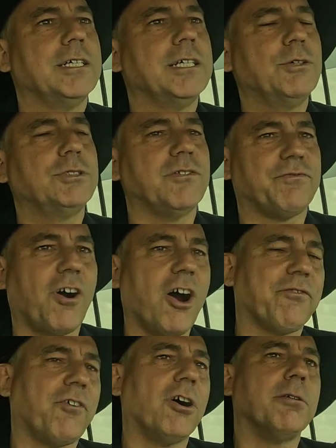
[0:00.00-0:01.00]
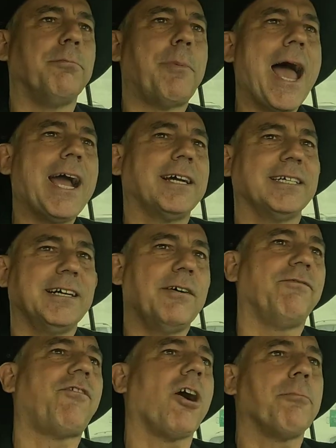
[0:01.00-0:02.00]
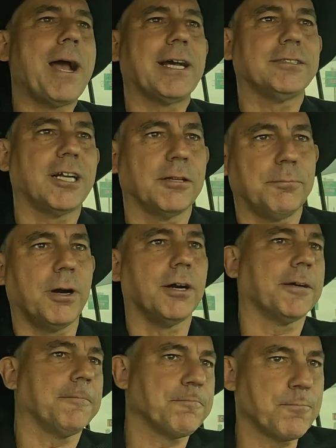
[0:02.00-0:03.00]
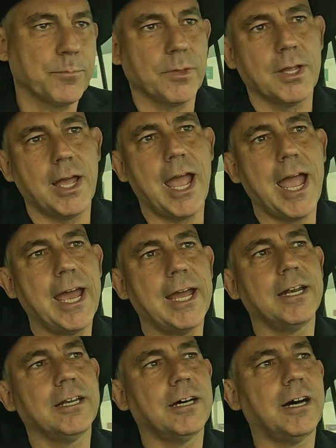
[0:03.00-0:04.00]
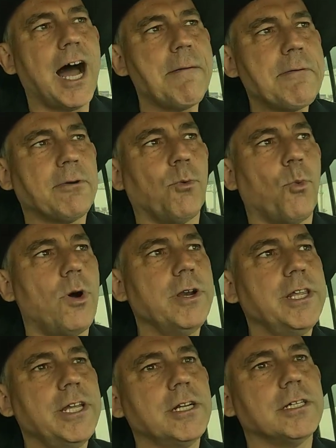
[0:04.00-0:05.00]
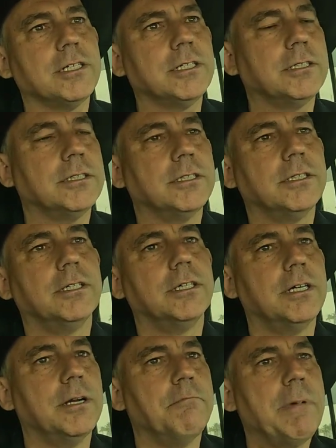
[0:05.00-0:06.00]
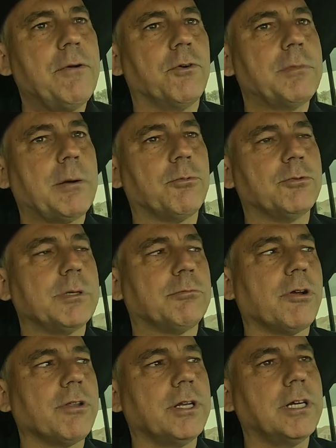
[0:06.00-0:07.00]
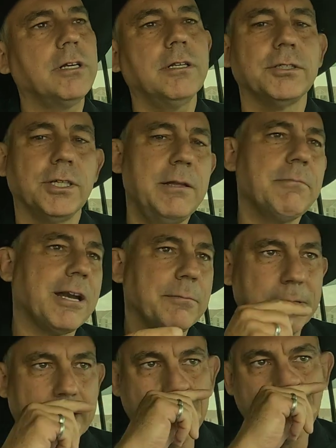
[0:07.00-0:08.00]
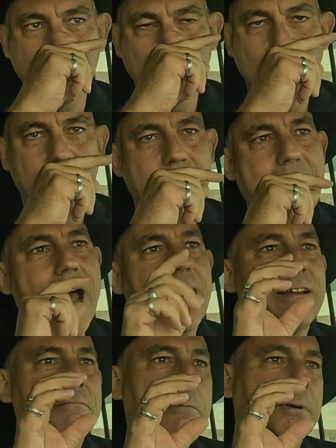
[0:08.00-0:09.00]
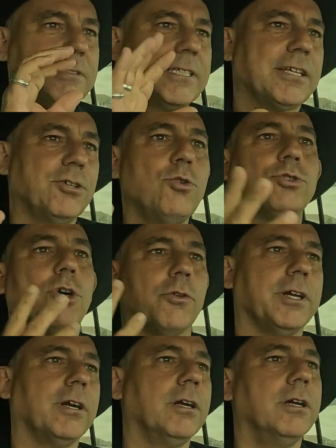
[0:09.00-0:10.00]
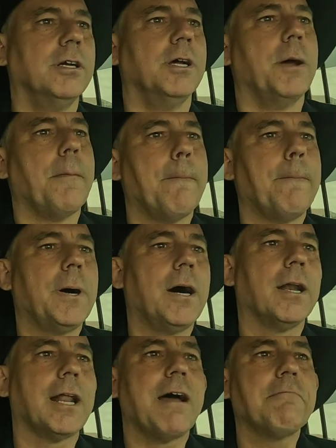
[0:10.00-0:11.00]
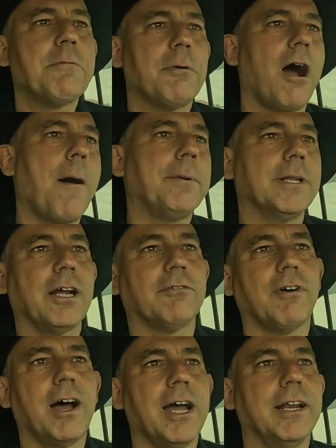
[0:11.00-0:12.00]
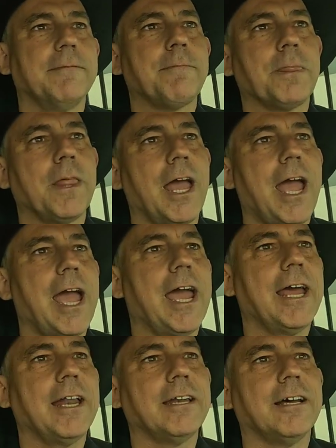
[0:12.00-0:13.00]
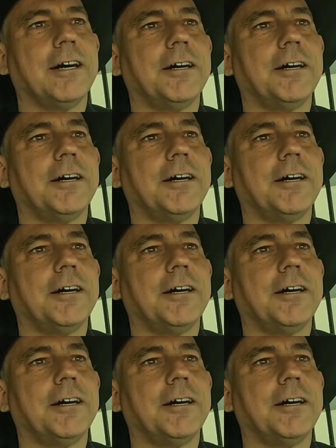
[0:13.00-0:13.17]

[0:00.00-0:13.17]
it was in the far back side of the park. And I remember one year, man, was my brother there? He might have been there. I can't remember exactly who was all there. But I remember hopping on that ride, and